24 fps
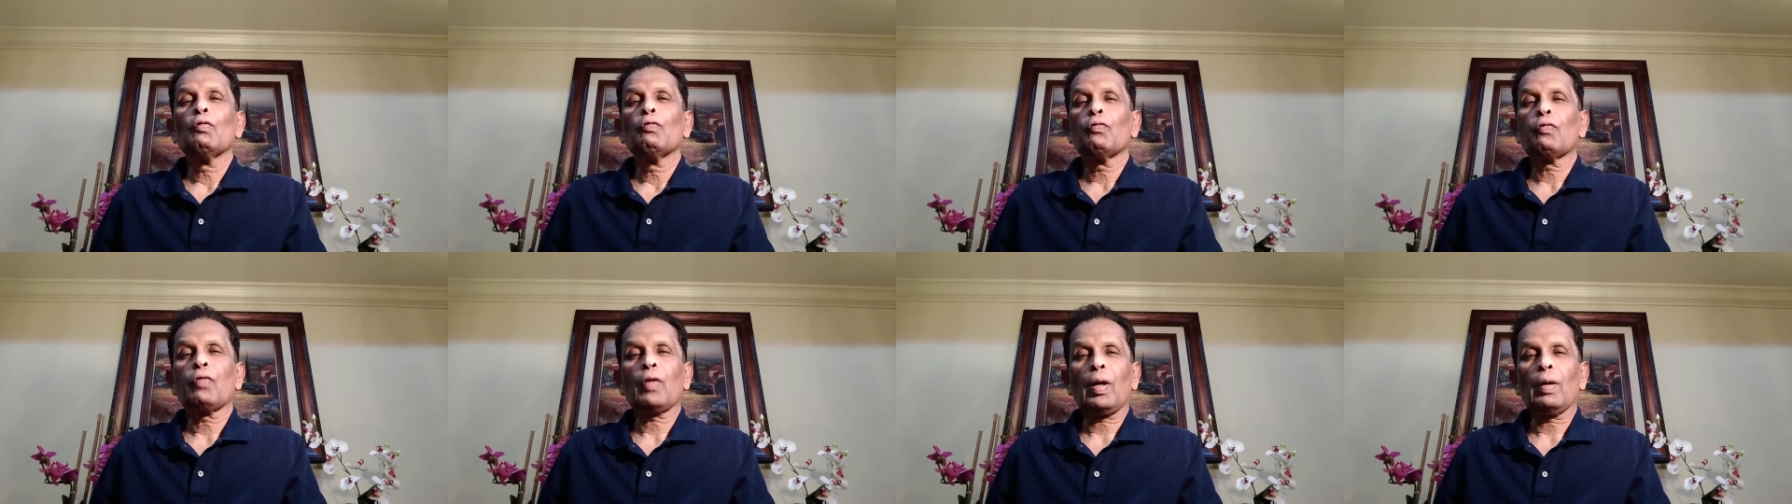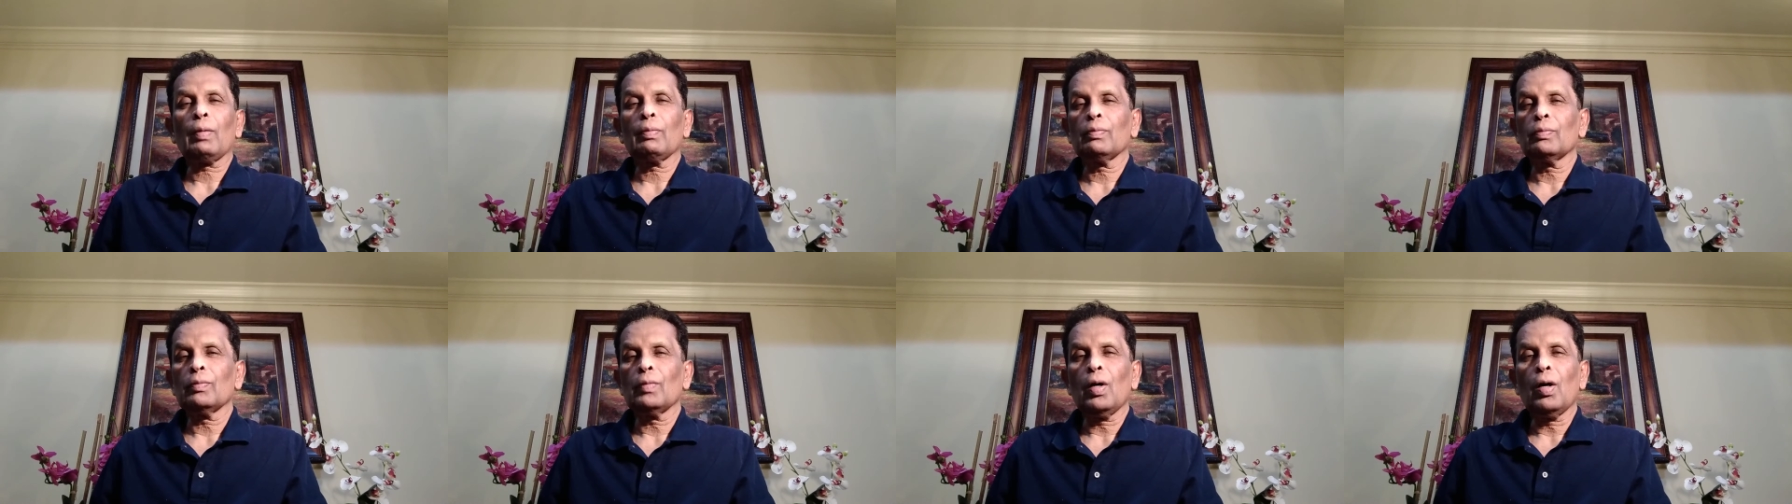
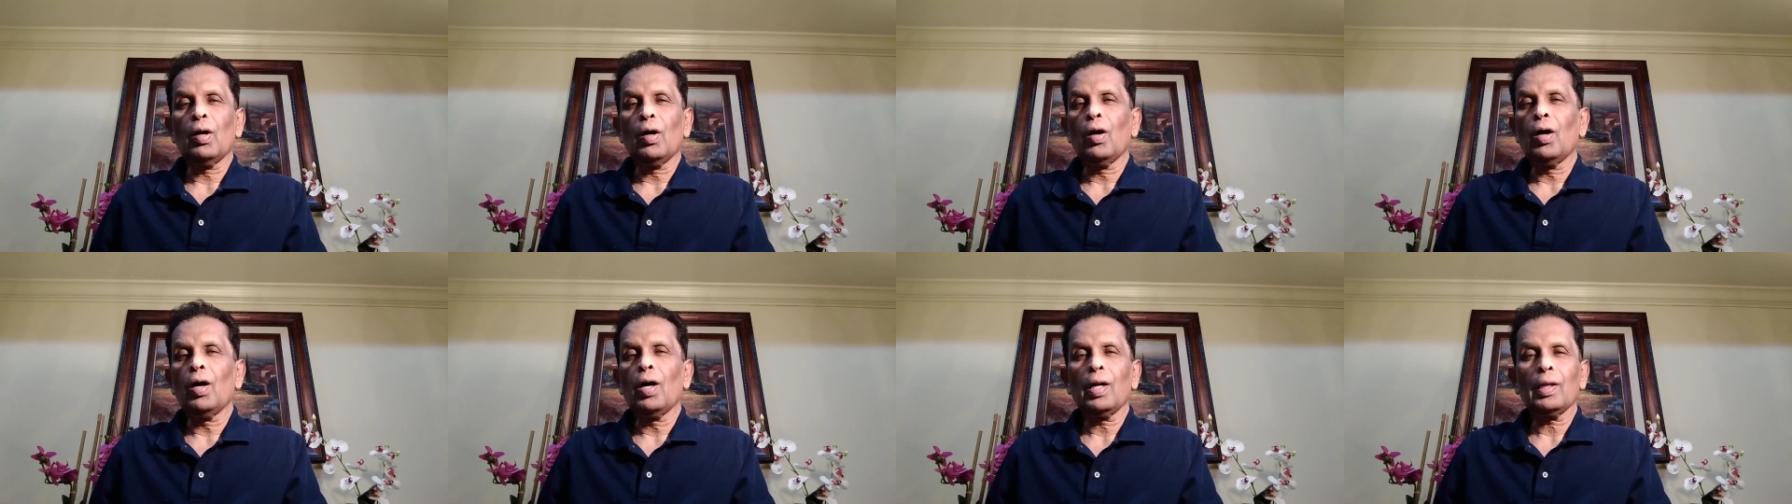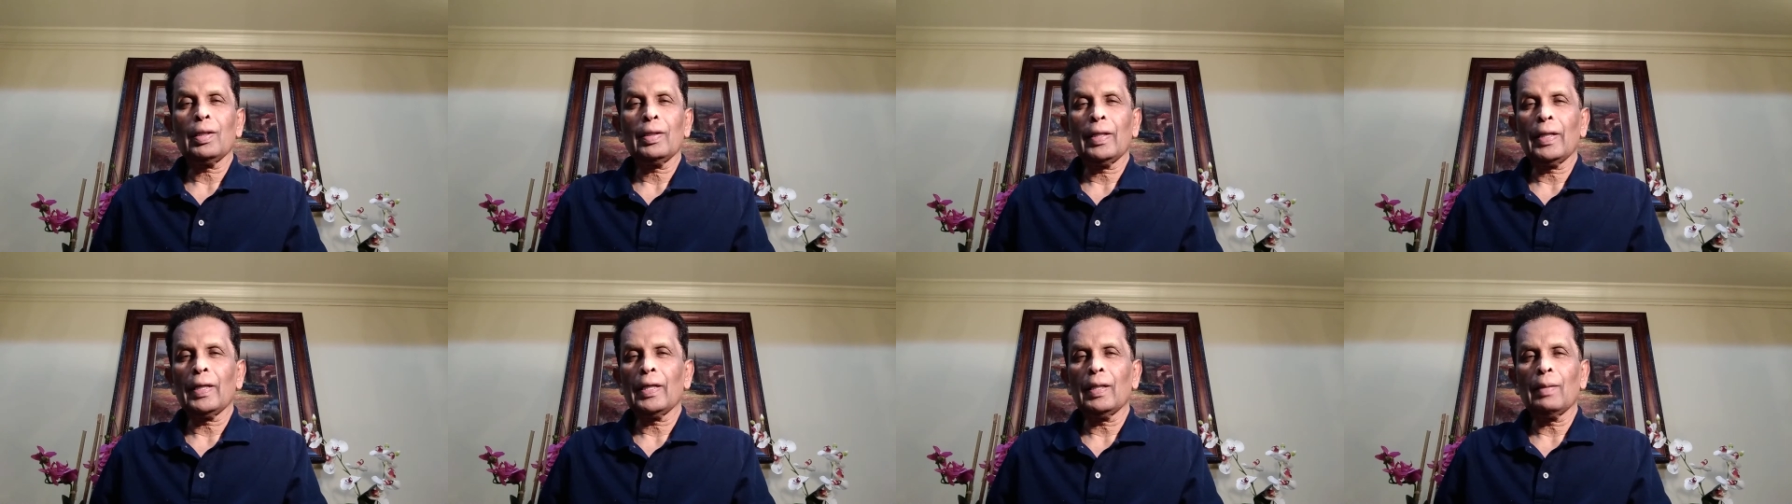from
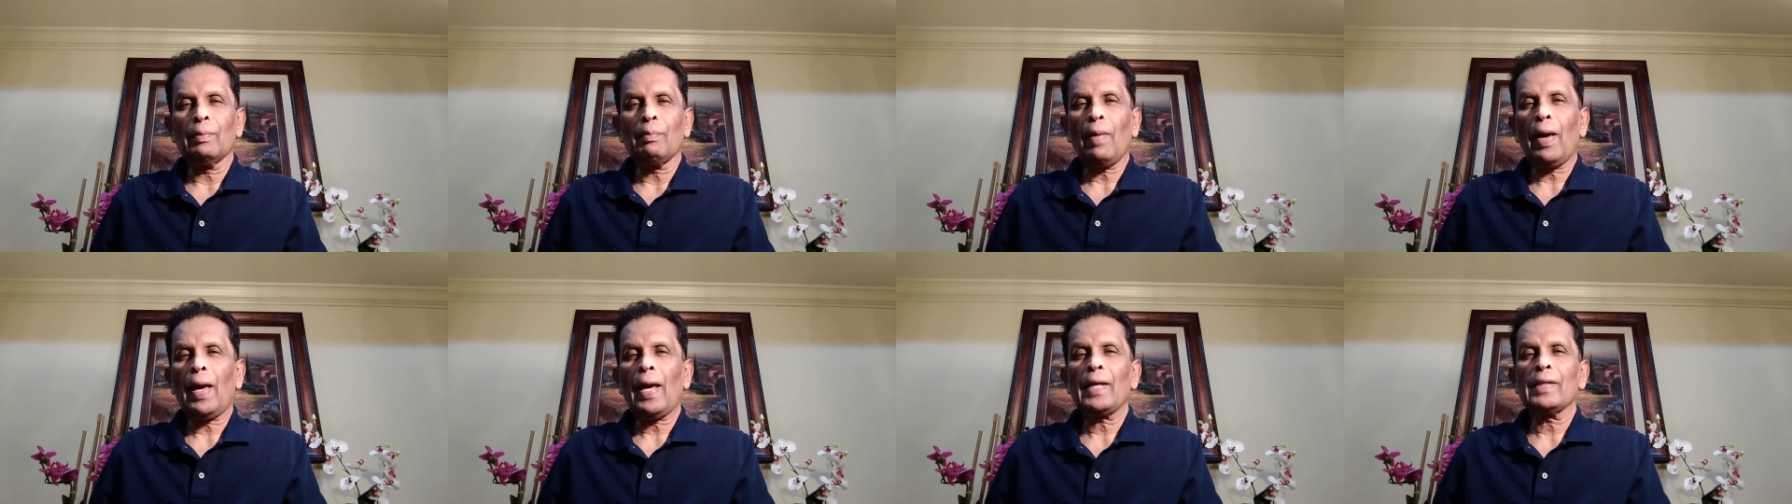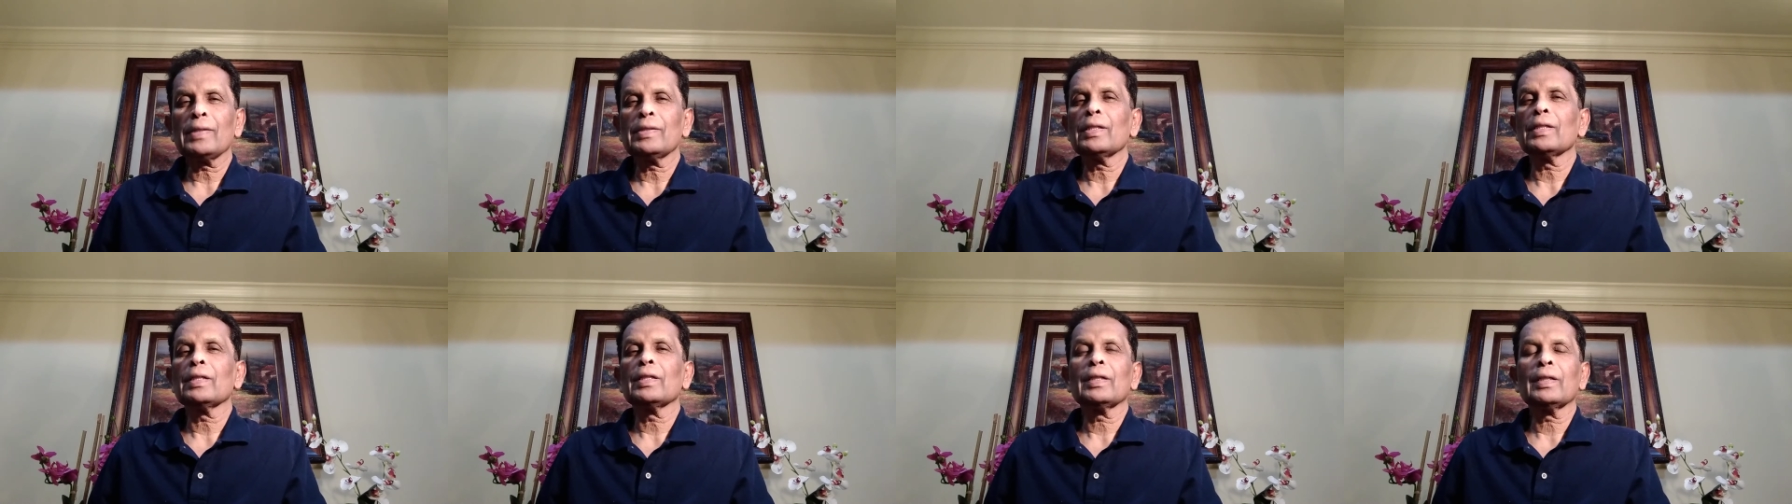all the
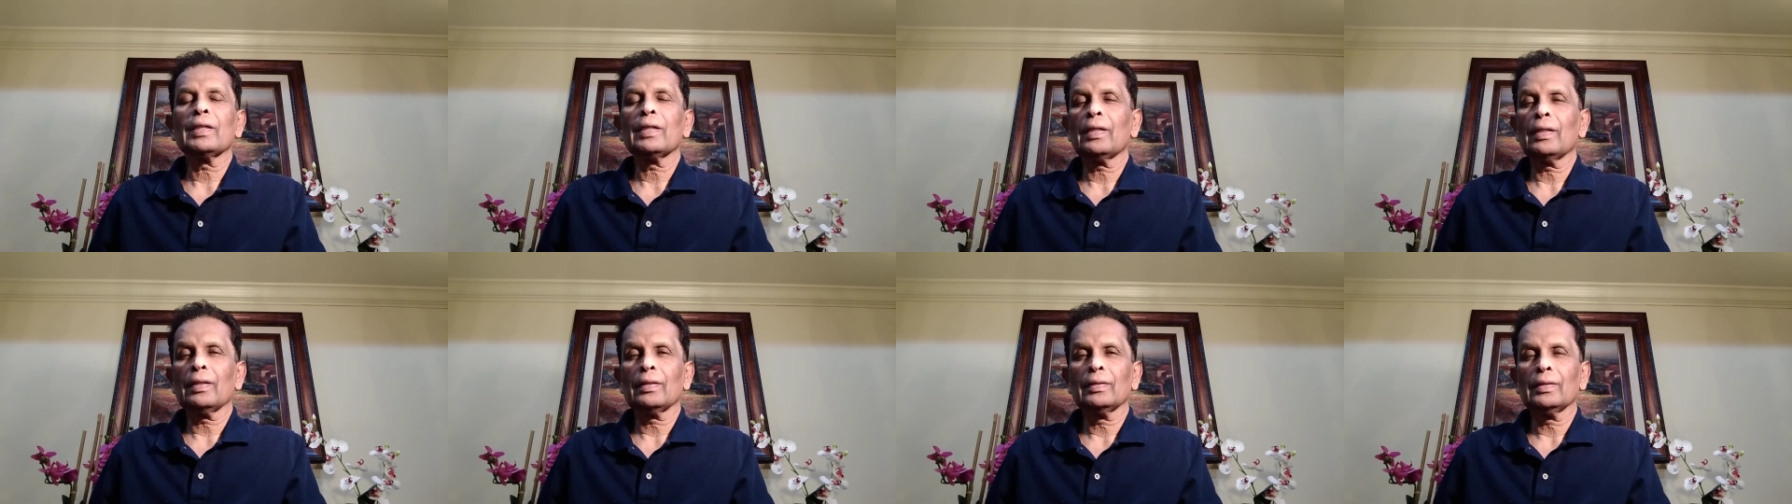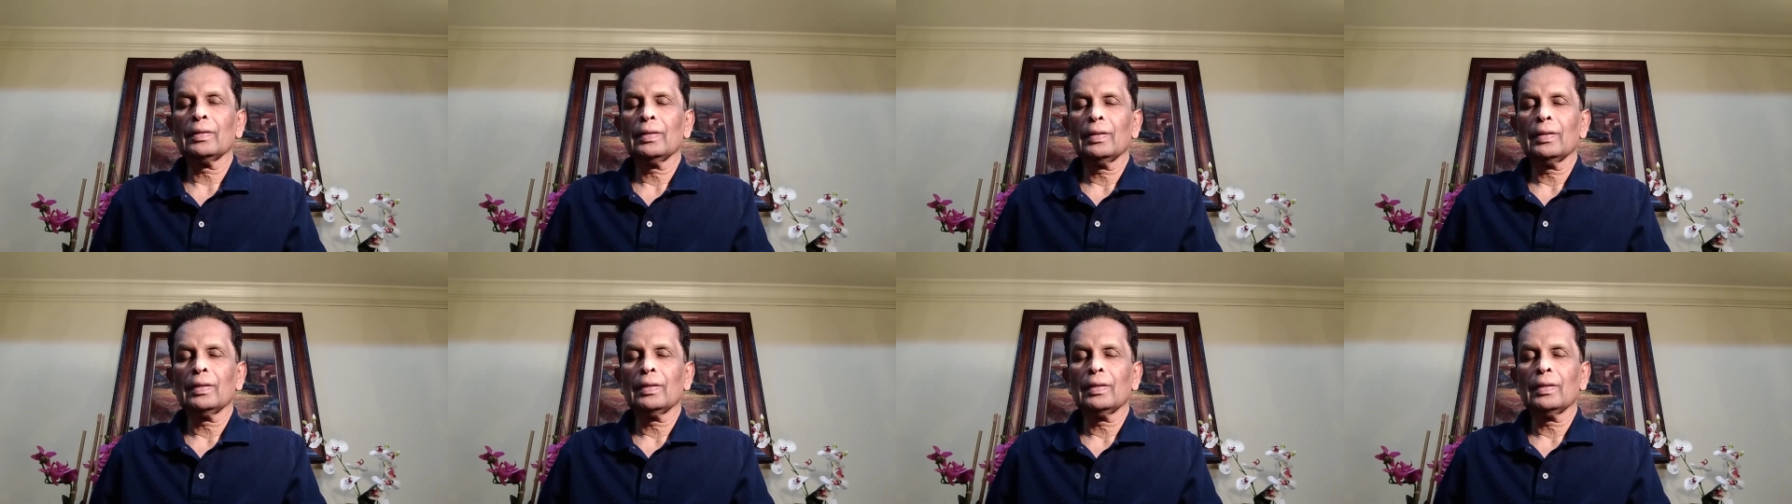imagined